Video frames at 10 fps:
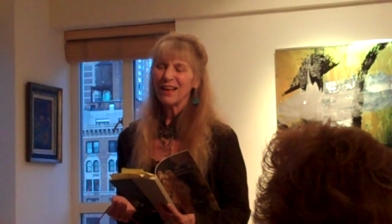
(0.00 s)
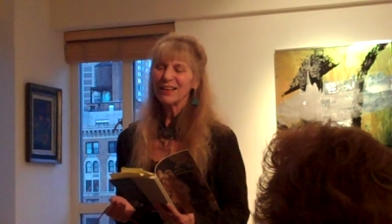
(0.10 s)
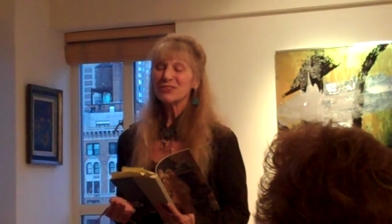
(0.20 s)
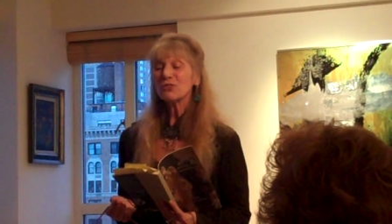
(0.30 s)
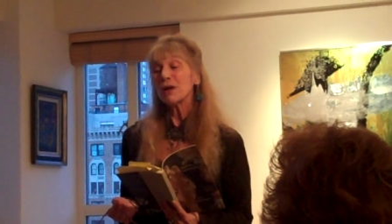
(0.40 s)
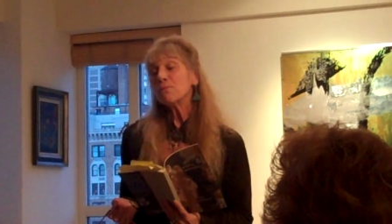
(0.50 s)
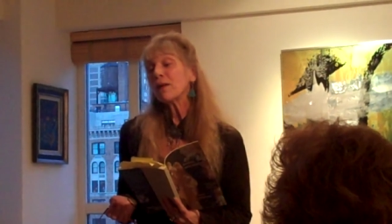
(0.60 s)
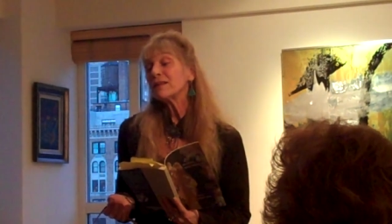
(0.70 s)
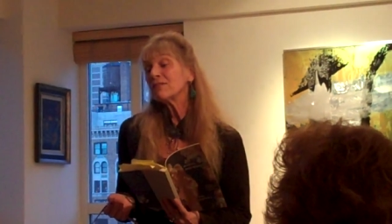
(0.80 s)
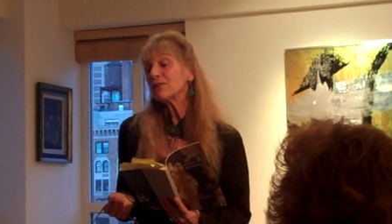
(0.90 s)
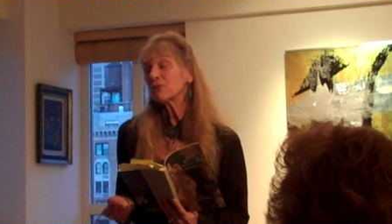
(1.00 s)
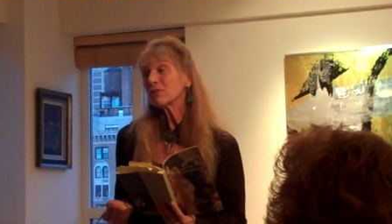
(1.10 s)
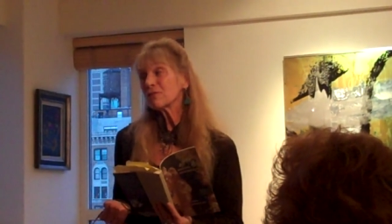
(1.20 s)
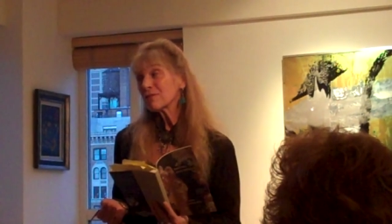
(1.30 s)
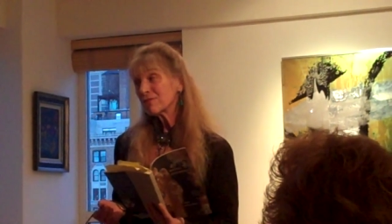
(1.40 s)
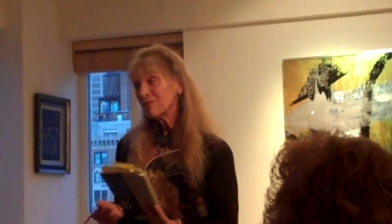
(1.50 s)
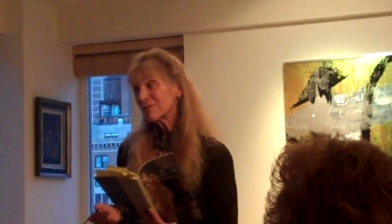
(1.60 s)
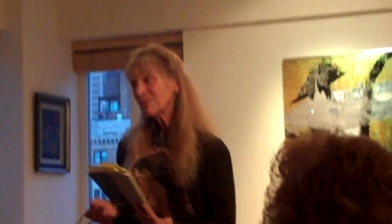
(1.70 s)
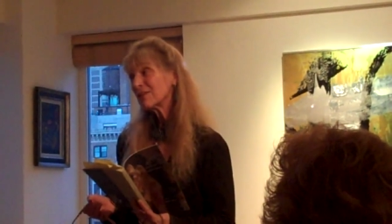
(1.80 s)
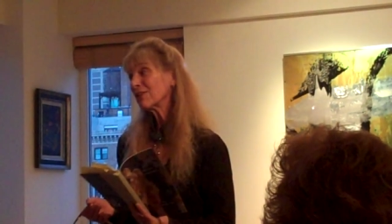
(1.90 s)
And so I bite the earth
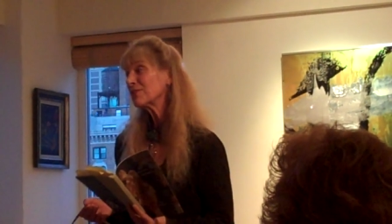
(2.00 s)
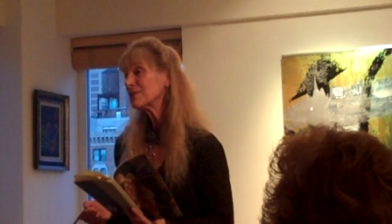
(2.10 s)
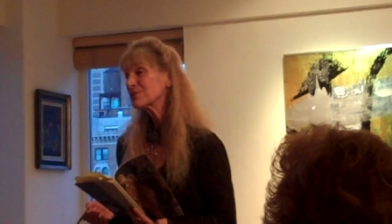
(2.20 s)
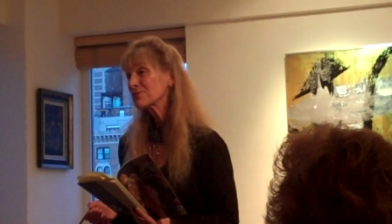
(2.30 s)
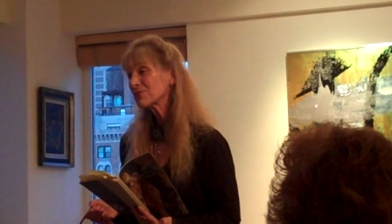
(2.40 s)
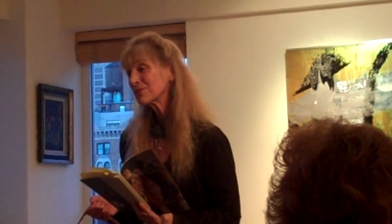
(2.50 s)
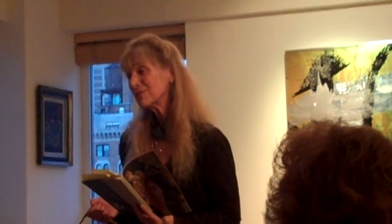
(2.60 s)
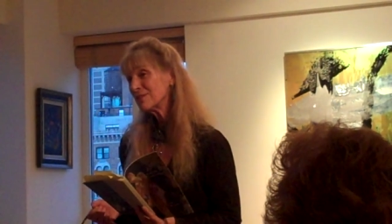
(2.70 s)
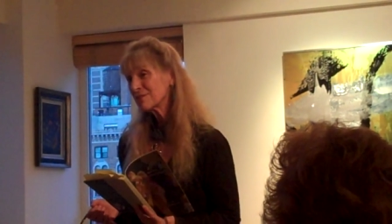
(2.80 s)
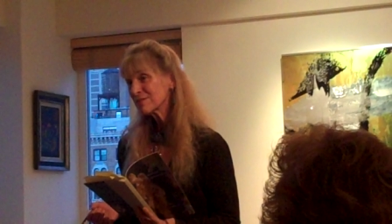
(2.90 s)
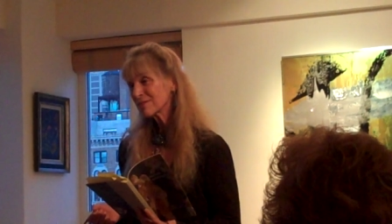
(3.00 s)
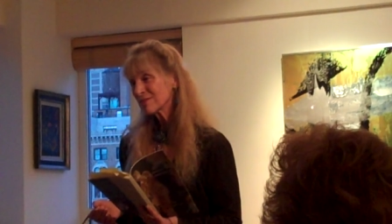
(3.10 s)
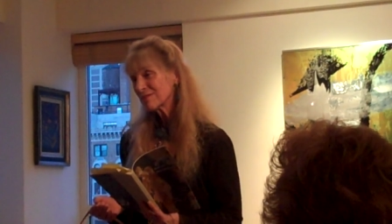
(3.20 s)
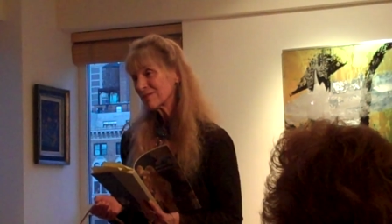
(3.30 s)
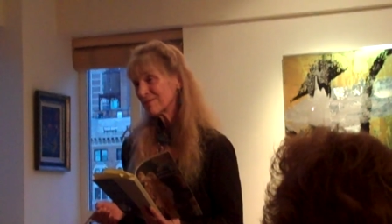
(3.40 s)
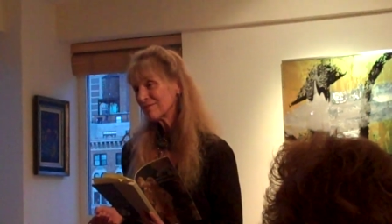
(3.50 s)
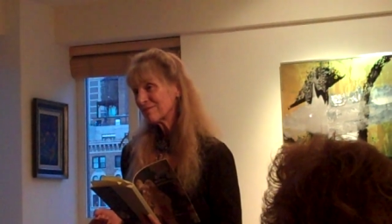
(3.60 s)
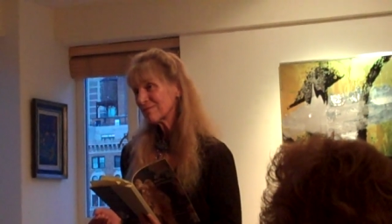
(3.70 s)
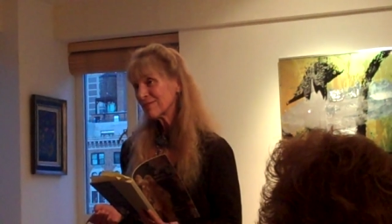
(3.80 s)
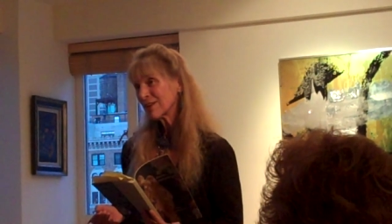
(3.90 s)
to tell these stories,
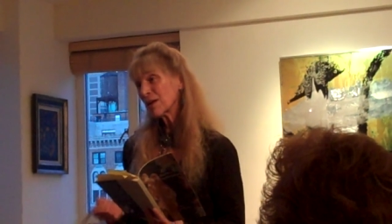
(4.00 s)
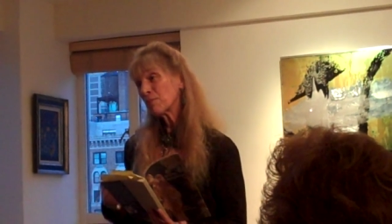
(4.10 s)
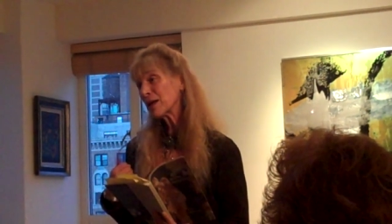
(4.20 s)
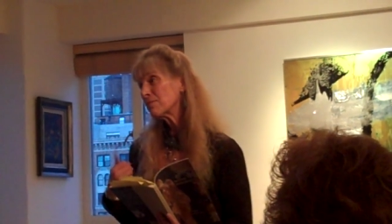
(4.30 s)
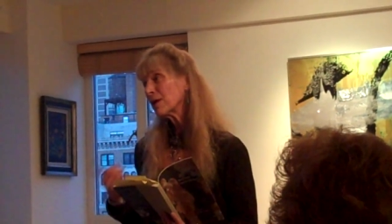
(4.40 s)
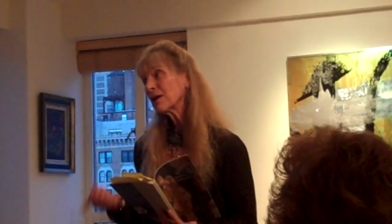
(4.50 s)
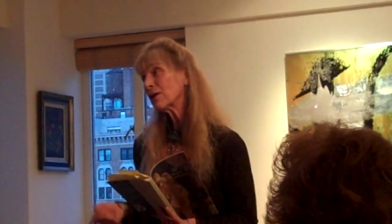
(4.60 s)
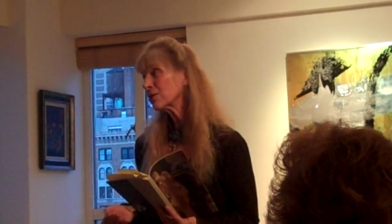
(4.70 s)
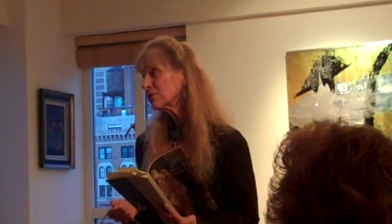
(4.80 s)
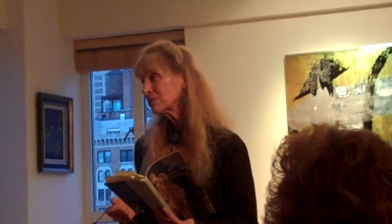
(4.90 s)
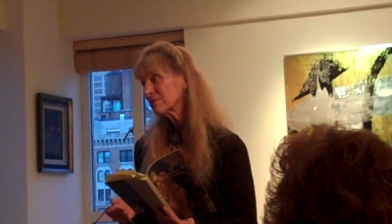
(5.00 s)
and I bite my heart.